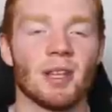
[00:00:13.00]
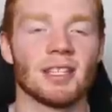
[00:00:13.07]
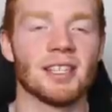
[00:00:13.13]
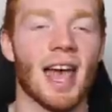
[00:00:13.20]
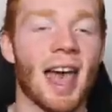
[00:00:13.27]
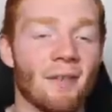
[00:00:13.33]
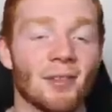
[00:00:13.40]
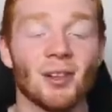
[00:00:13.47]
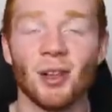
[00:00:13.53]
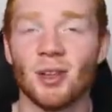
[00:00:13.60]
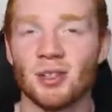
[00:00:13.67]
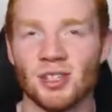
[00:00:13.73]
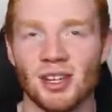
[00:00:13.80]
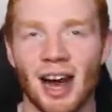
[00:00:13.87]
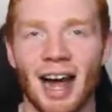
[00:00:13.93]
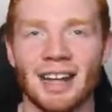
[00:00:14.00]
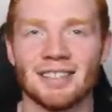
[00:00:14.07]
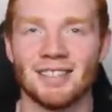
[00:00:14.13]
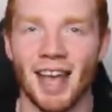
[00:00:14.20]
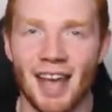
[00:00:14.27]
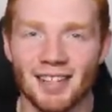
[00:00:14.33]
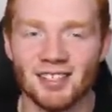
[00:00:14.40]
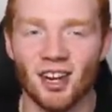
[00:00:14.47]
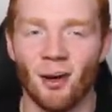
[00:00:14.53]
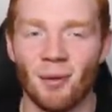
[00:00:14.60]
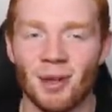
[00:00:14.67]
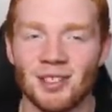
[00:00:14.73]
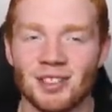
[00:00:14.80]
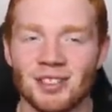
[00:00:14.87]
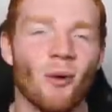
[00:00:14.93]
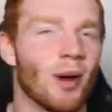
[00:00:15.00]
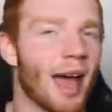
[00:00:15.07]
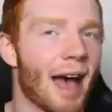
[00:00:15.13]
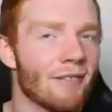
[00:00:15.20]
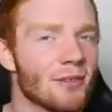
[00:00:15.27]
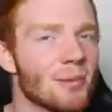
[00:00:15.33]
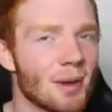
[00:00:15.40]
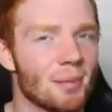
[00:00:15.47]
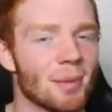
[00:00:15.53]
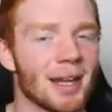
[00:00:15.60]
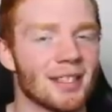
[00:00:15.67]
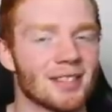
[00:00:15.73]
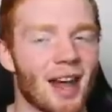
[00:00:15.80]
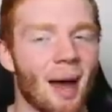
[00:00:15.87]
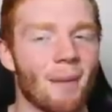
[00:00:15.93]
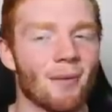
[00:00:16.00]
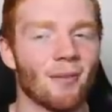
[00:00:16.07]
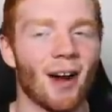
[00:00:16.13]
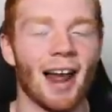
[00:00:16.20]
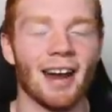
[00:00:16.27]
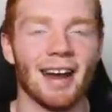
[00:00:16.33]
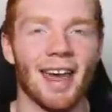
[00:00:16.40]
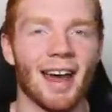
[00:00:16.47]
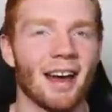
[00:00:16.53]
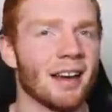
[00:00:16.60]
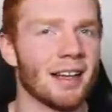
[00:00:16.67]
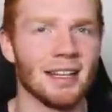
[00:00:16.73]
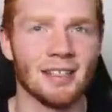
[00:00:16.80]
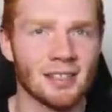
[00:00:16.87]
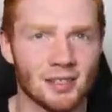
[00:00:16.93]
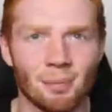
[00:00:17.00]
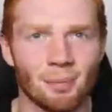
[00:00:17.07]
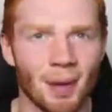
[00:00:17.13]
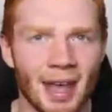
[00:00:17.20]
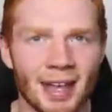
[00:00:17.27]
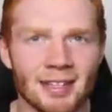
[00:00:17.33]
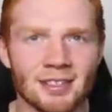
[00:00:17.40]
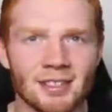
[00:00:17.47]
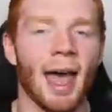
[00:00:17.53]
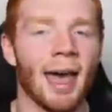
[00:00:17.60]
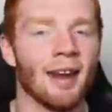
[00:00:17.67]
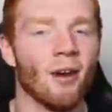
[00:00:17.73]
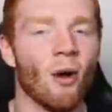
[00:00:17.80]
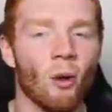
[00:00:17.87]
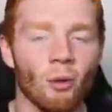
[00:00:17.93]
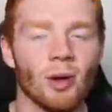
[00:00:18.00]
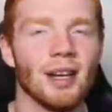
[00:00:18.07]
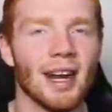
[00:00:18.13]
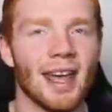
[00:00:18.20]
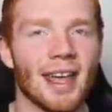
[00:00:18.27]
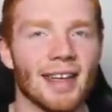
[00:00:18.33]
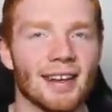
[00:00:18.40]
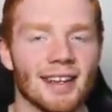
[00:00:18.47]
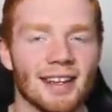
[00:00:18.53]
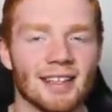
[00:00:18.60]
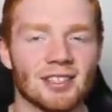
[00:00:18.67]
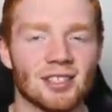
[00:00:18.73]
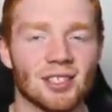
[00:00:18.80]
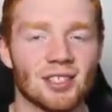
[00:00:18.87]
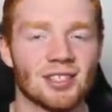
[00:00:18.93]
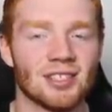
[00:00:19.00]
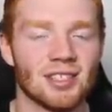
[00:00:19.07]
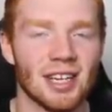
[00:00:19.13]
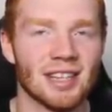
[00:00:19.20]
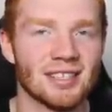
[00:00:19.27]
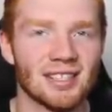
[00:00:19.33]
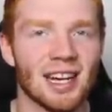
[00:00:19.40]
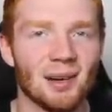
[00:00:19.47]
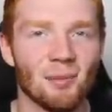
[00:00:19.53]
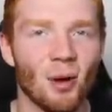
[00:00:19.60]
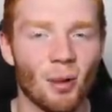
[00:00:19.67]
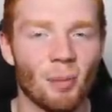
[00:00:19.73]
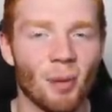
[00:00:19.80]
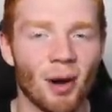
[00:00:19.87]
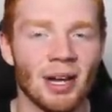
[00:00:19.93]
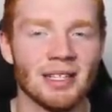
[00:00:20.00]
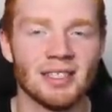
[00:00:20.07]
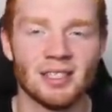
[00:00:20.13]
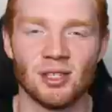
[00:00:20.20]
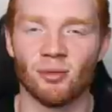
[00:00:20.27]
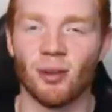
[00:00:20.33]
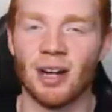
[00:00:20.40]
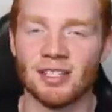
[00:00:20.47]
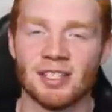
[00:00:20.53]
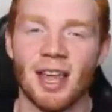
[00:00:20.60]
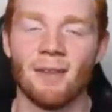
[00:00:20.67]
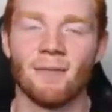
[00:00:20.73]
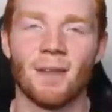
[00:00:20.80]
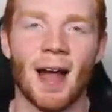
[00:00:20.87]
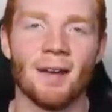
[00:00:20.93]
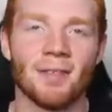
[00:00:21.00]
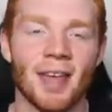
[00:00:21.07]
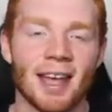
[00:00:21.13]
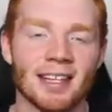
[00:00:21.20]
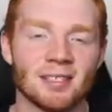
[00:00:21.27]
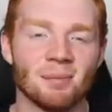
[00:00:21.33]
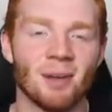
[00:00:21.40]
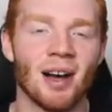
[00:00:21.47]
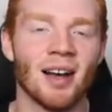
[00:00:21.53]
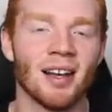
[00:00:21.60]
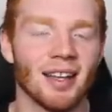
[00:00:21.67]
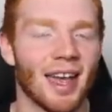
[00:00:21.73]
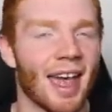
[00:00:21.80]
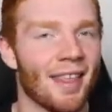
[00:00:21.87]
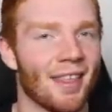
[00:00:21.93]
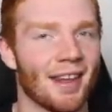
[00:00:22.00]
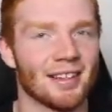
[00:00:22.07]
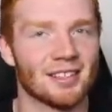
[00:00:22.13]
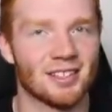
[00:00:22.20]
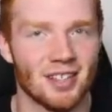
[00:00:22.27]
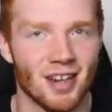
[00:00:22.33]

this Evolution Isaiah Thomas. We have him at Pink Diamond right now. He's a beast, and all we need is just 16 more points to reach that 5,000 mark, and then it's